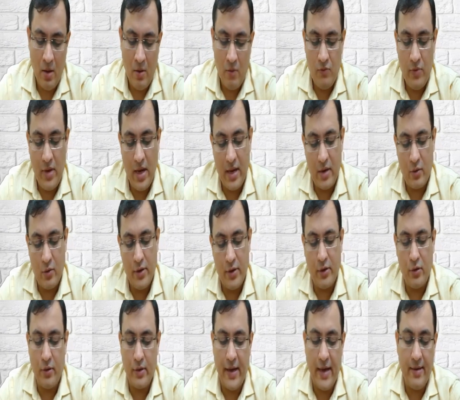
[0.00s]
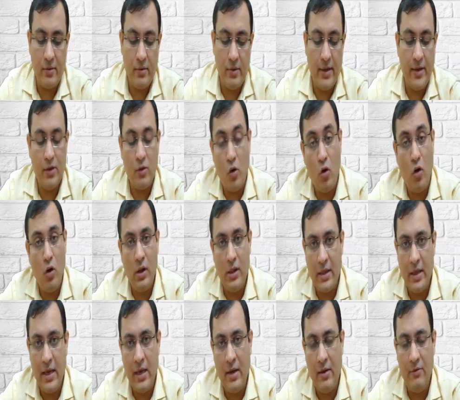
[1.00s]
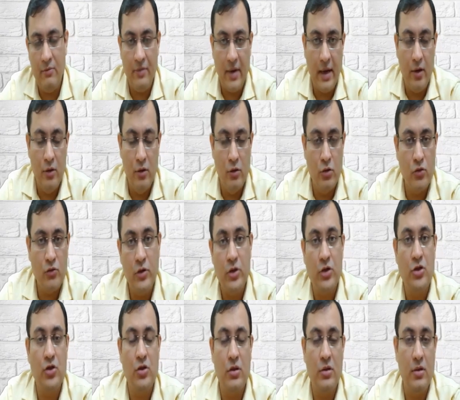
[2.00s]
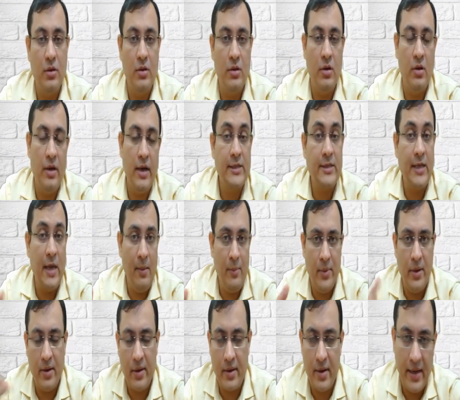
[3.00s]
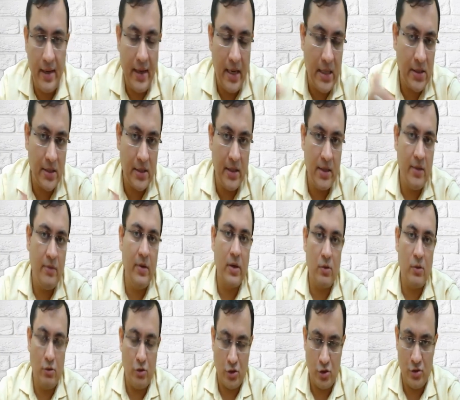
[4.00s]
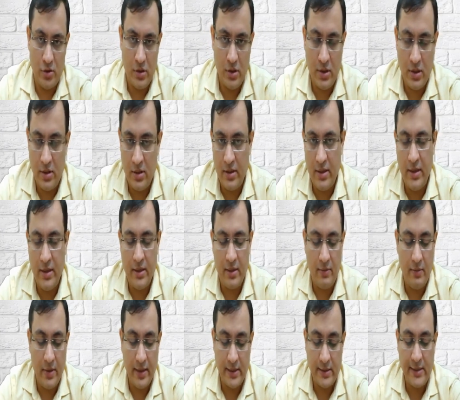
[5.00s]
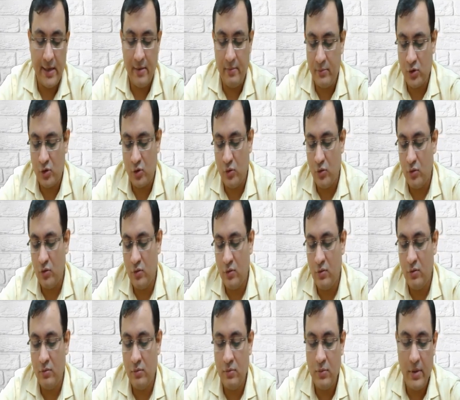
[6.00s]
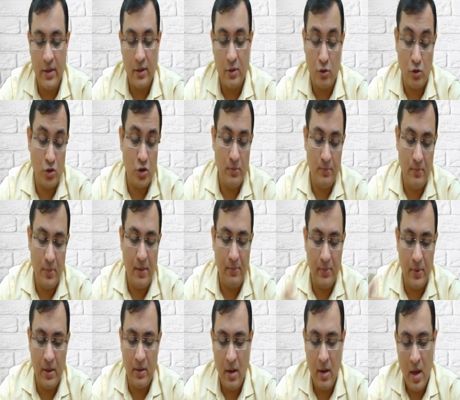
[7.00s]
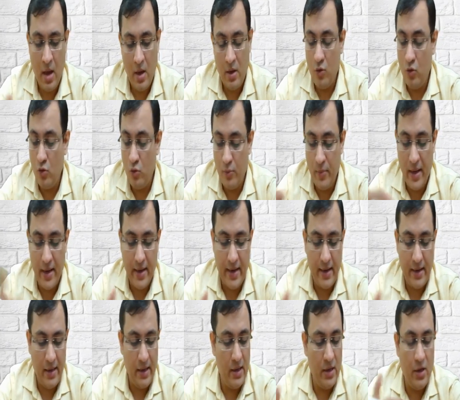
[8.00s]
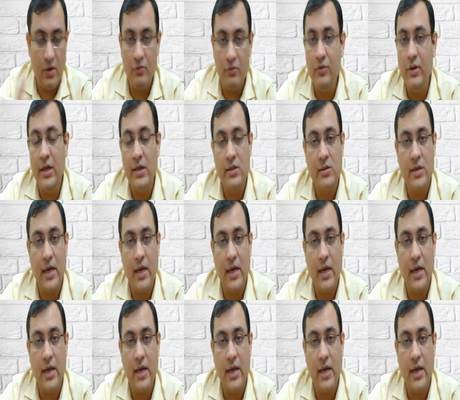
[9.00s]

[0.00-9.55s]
We are going to calculate all the values which examiner can ask in our question in our exam. So in question paper, you may get any of these